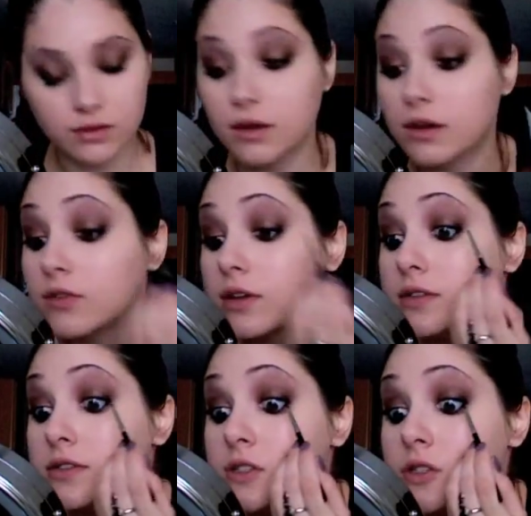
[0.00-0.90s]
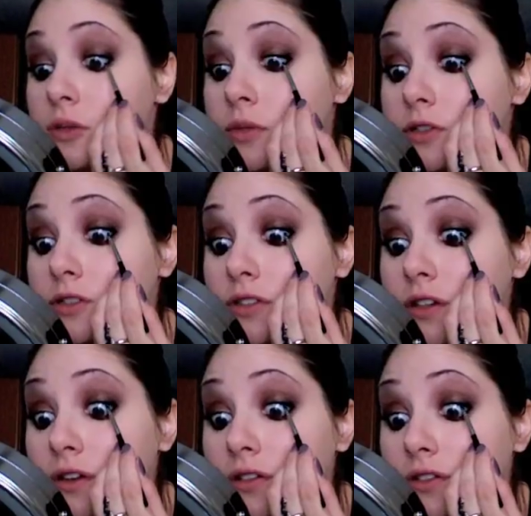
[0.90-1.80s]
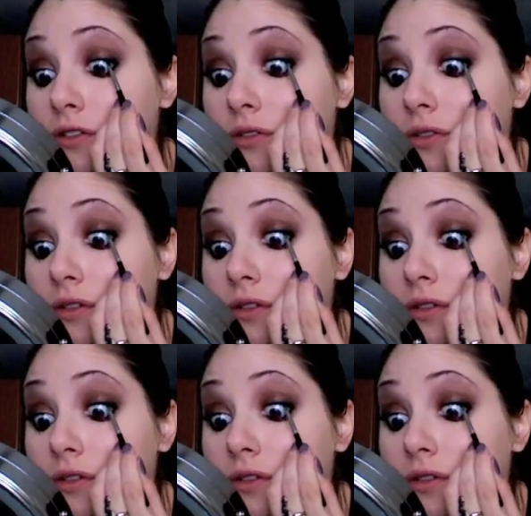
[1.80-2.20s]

I find it so much easier to